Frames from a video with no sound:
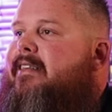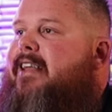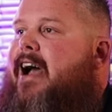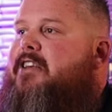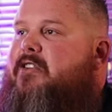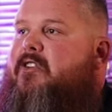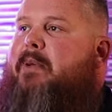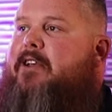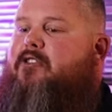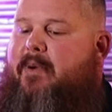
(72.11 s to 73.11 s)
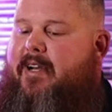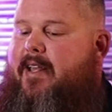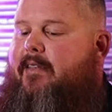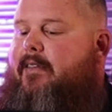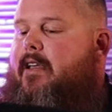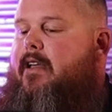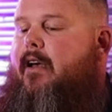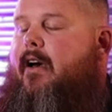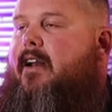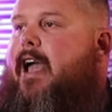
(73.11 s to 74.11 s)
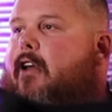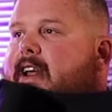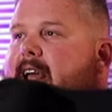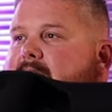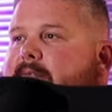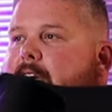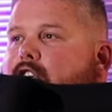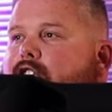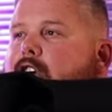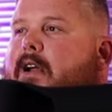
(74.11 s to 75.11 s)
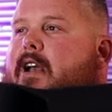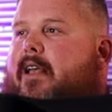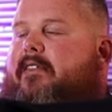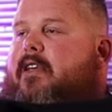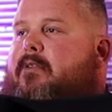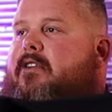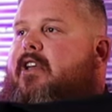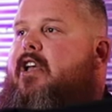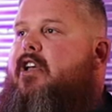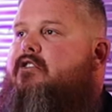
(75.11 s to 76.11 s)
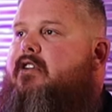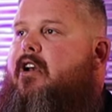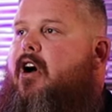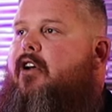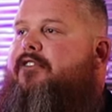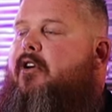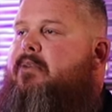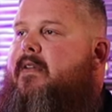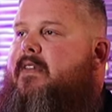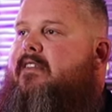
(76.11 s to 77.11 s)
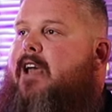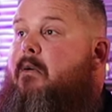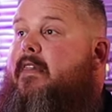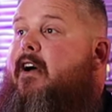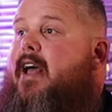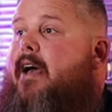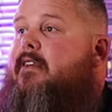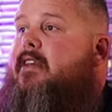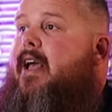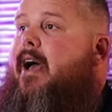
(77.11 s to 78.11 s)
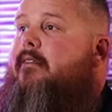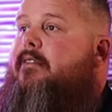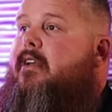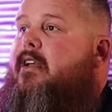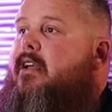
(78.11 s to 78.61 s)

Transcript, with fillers: It's not too special, but it is on account it has Velcro and not zippers. You can also put this on without having to have,